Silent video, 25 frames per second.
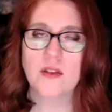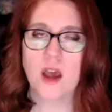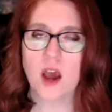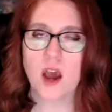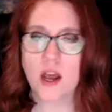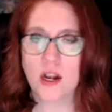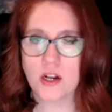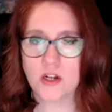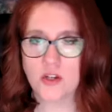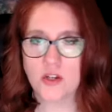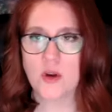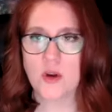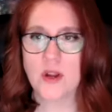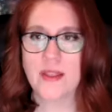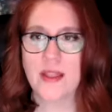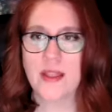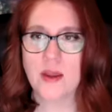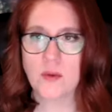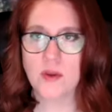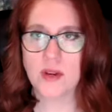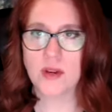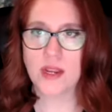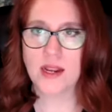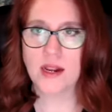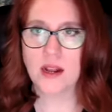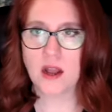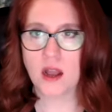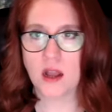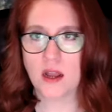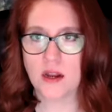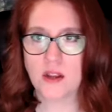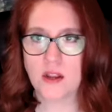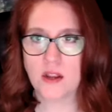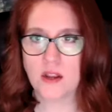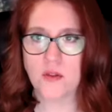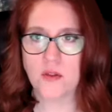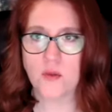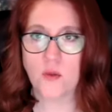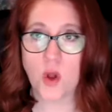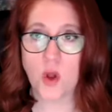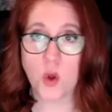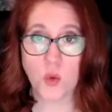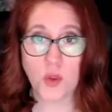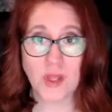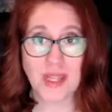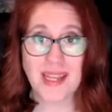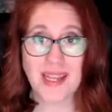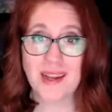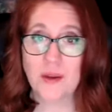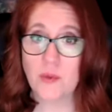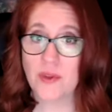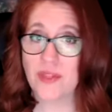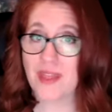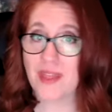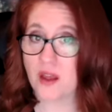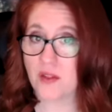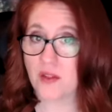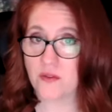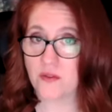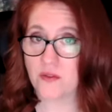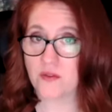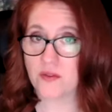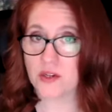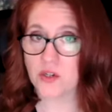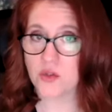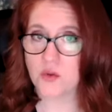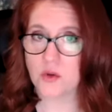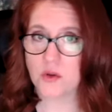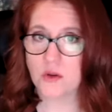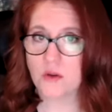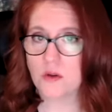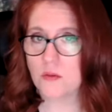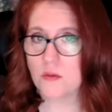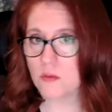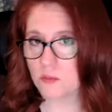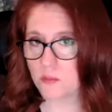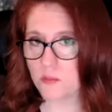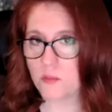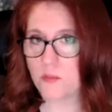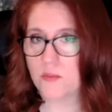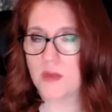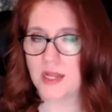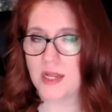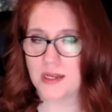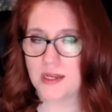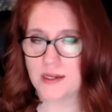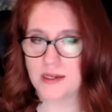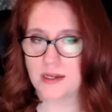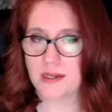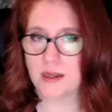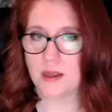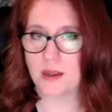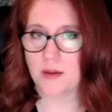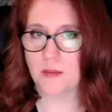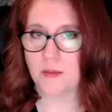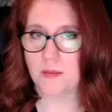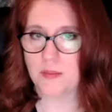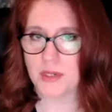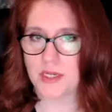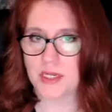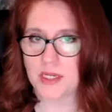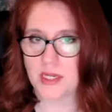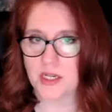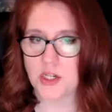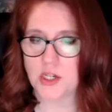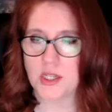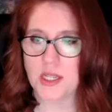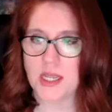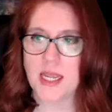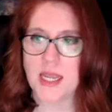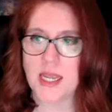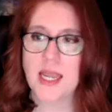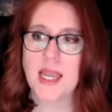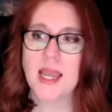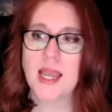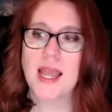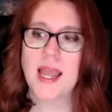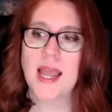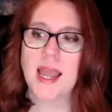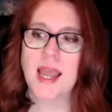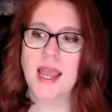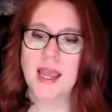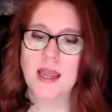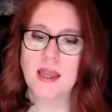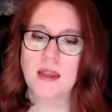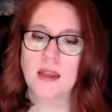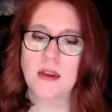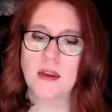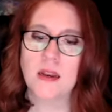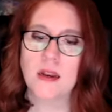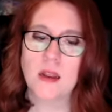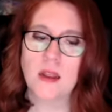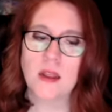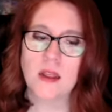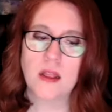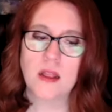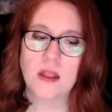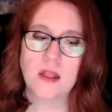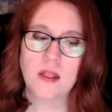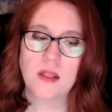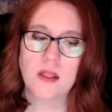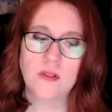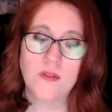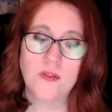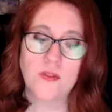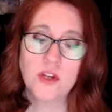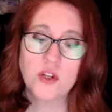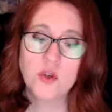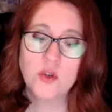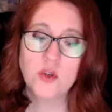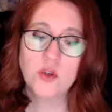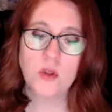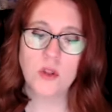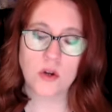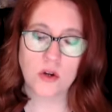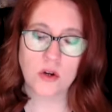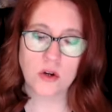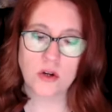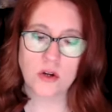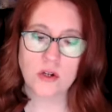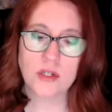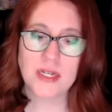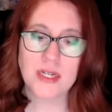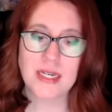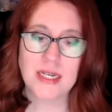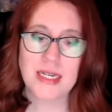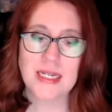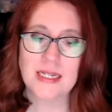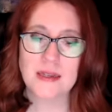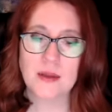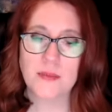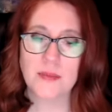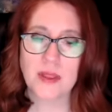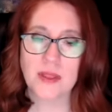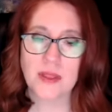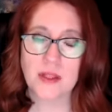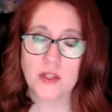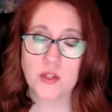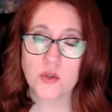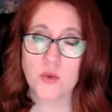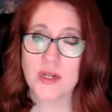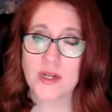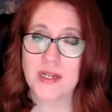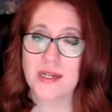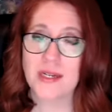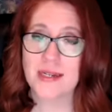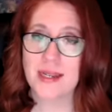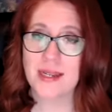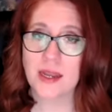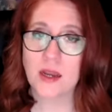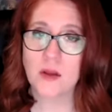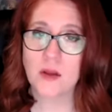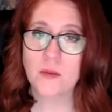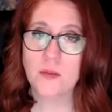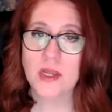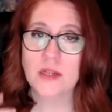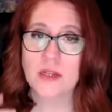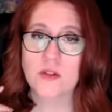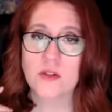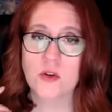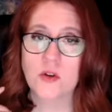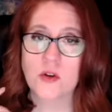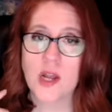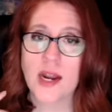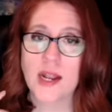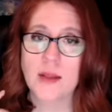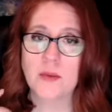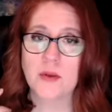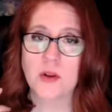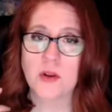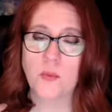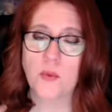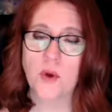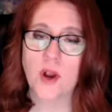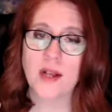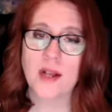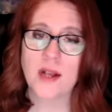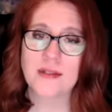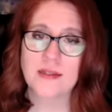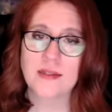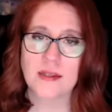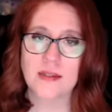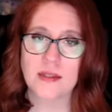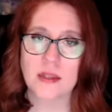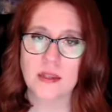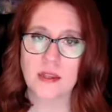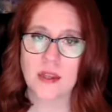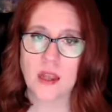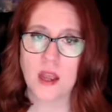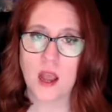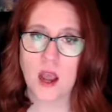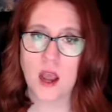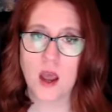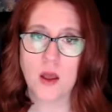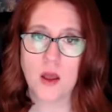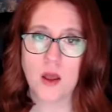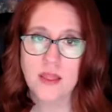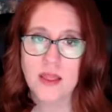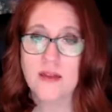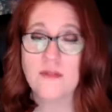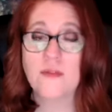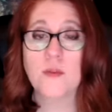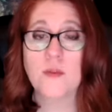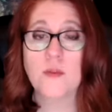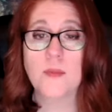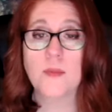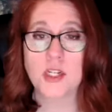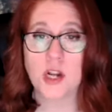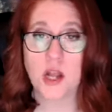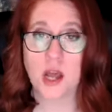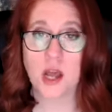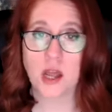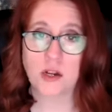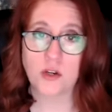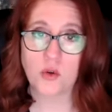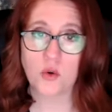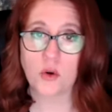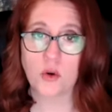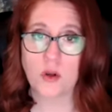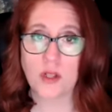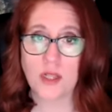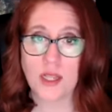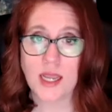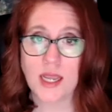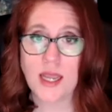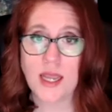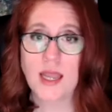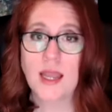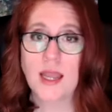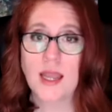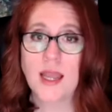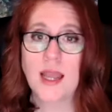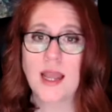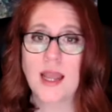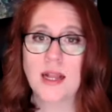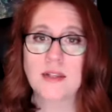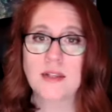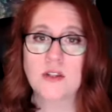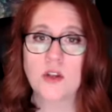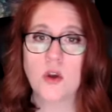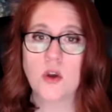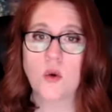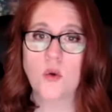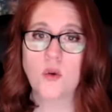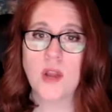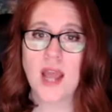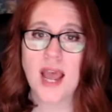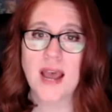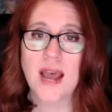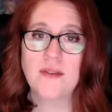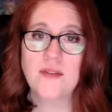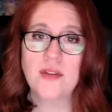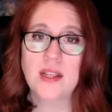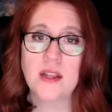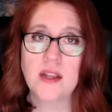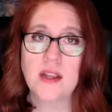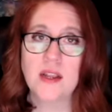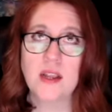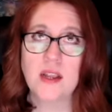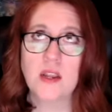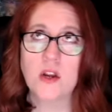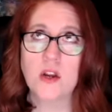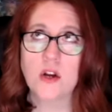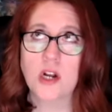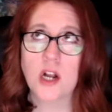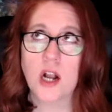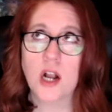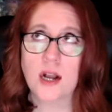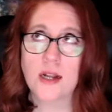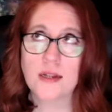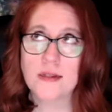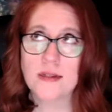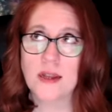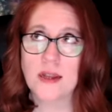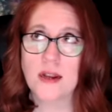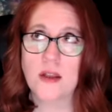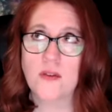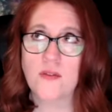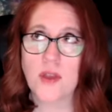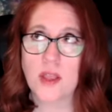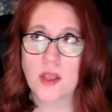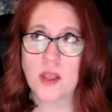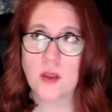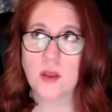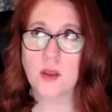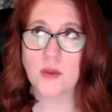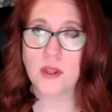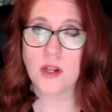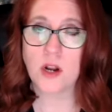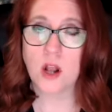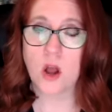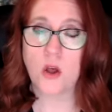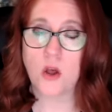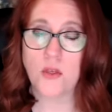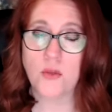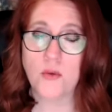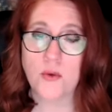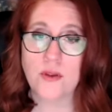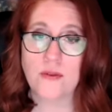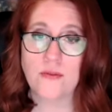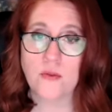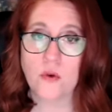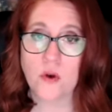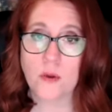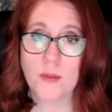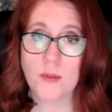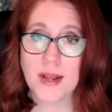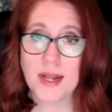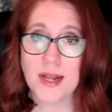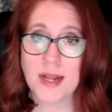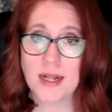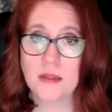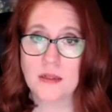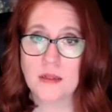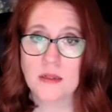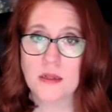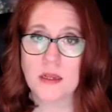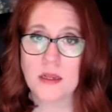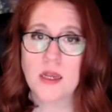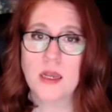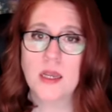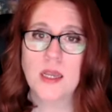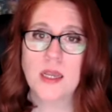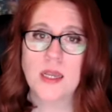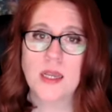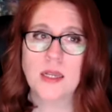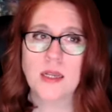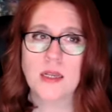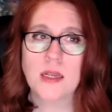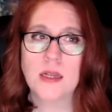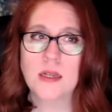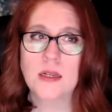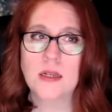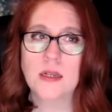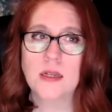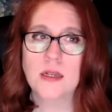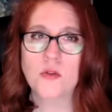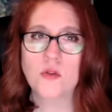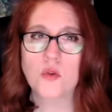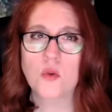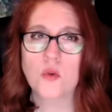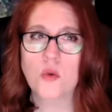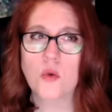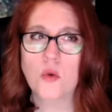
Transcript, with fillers: Auditory, they would need audio only without the visual, and uh, potentially. And the visual learners need something that's written down because they're not able to process it the information auditorily. And so having your content available in all three formats is